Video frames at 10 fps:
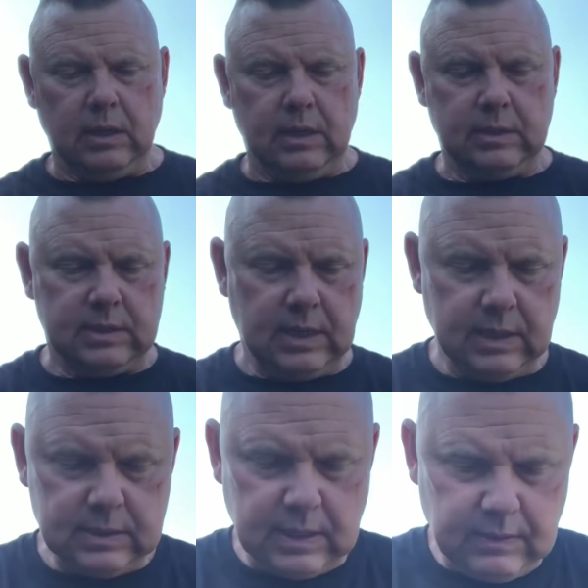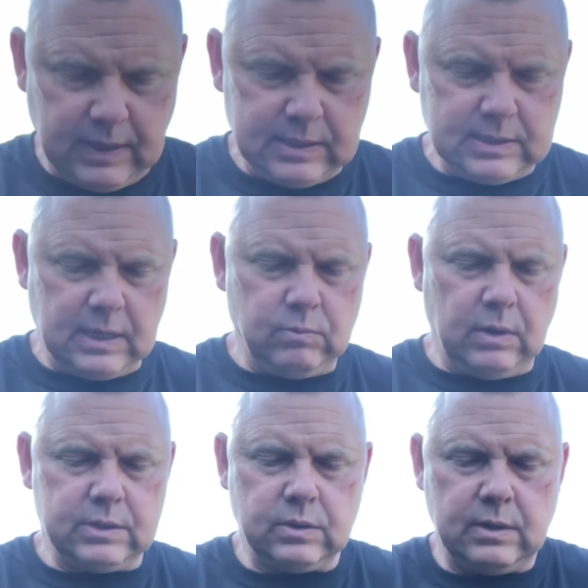it says, And they said
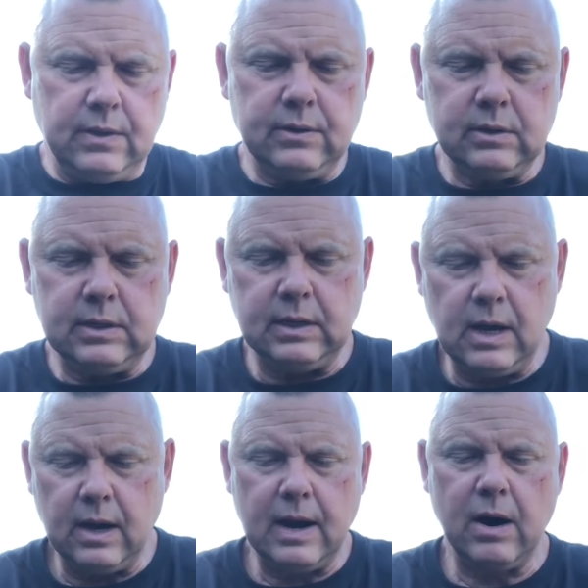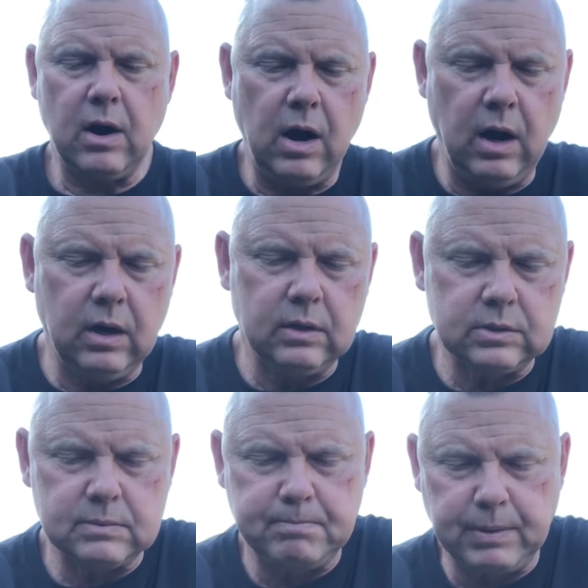one to another, Did not our
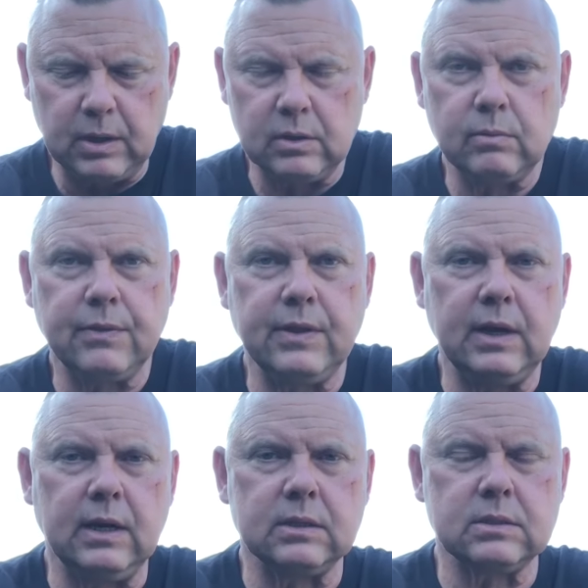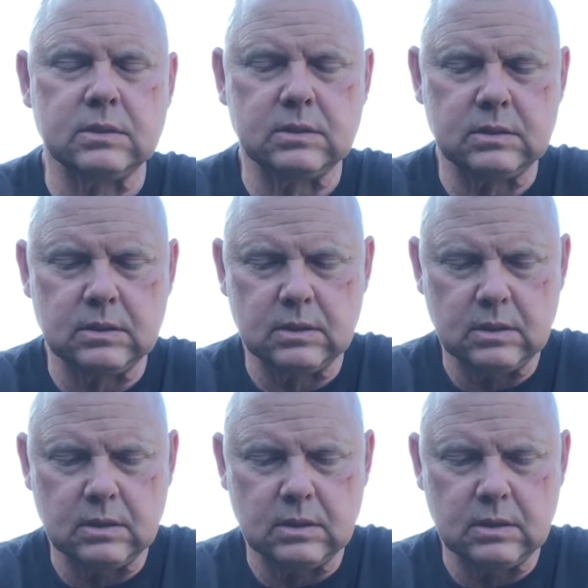hearts burn within us